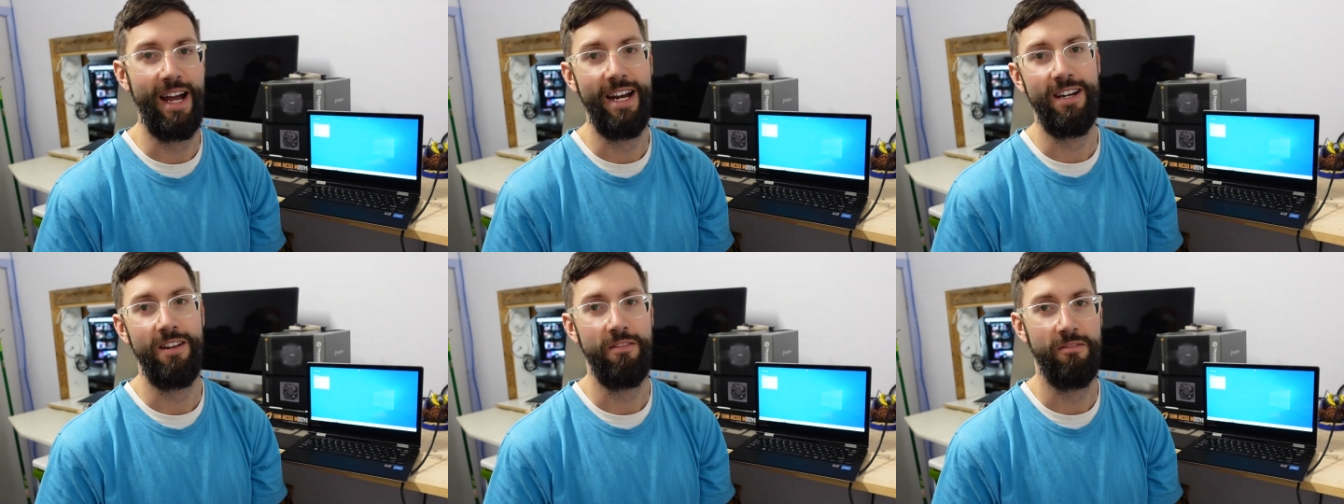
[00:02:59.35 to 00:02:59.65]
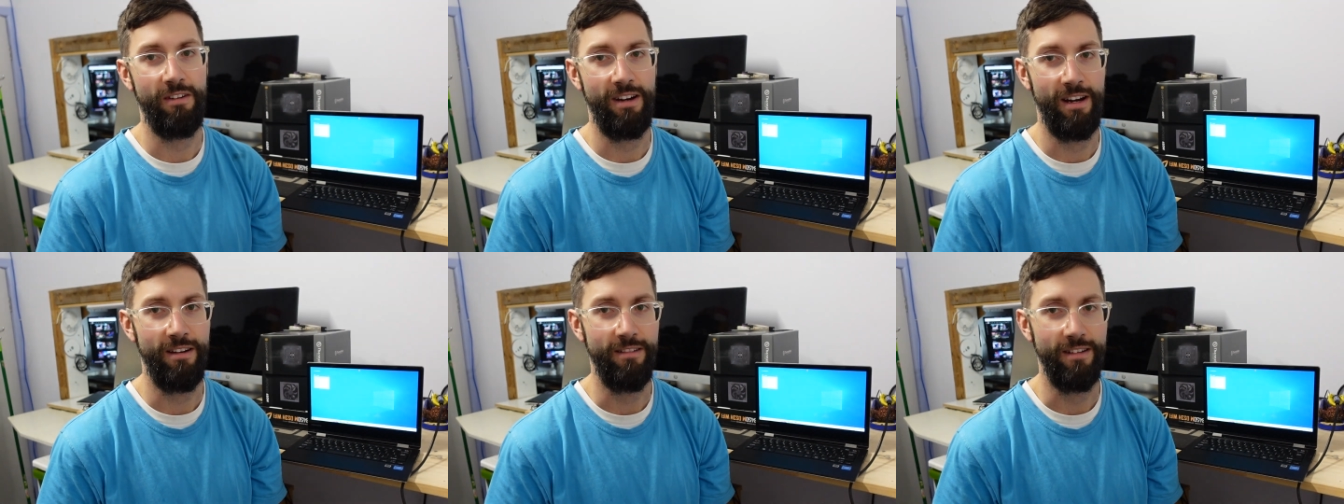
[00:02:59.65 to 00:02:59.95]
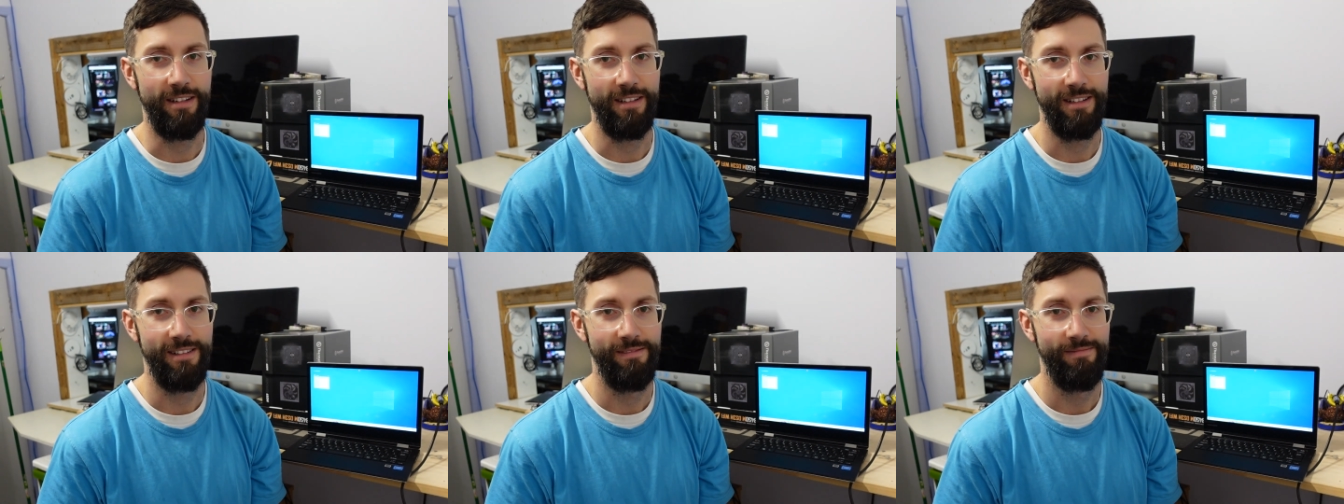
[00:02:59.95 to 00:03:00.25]
eighty-three
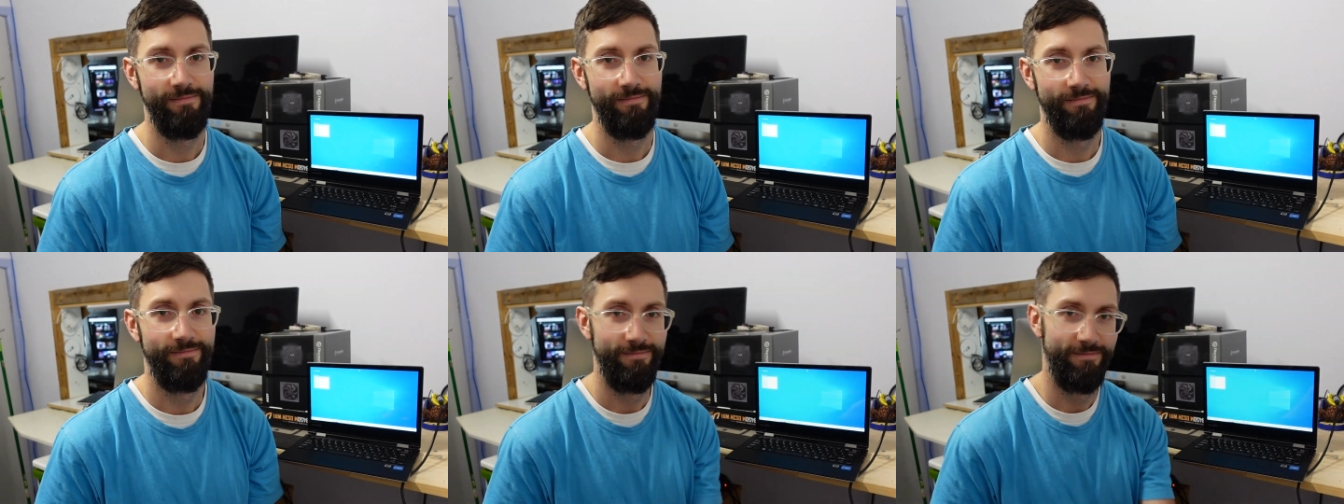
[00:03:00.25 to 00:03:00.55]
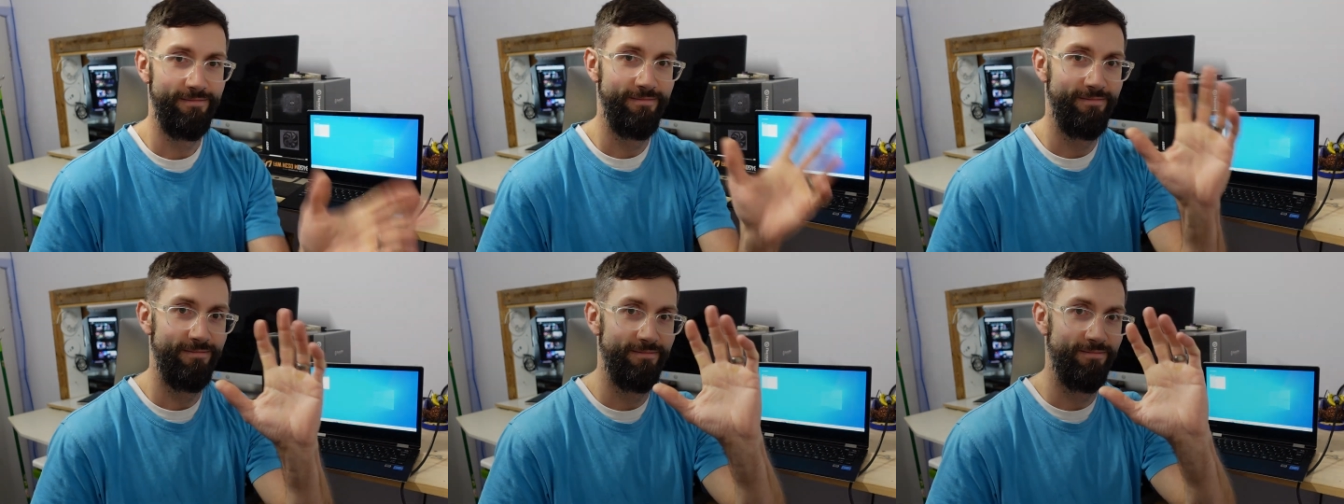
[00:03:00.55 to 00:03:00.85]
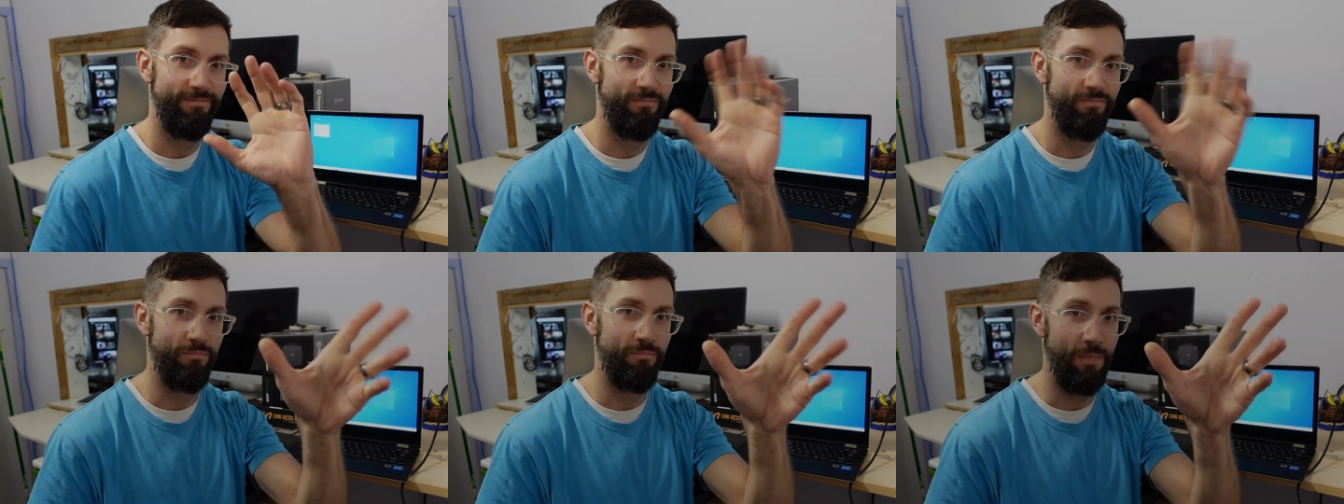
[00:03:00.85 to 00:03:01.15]
hundred.
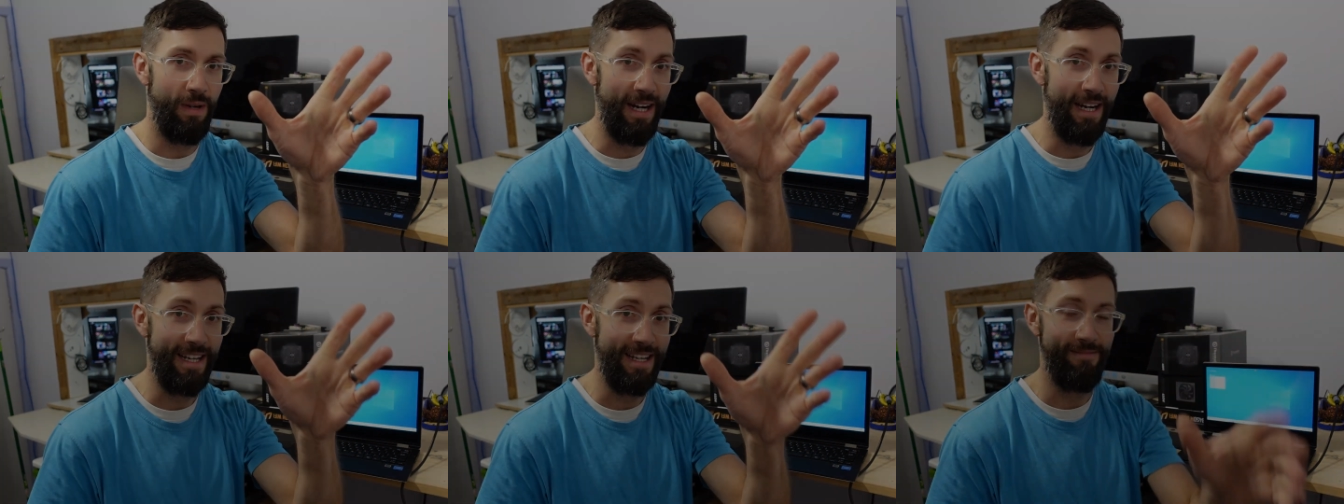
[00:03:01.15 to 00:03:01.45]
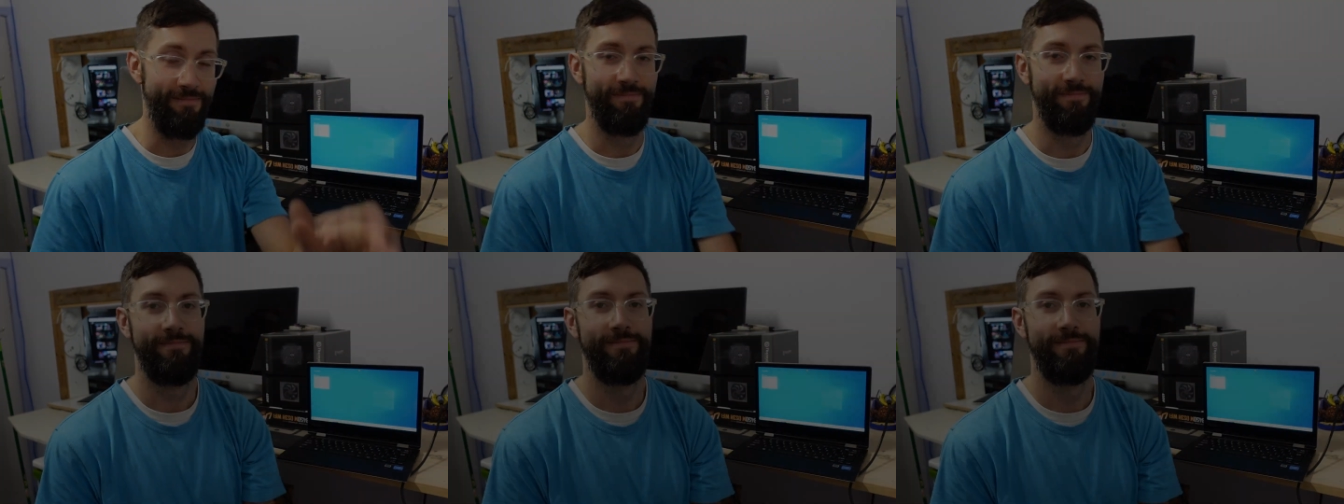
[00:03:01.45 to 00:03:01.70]
Bye.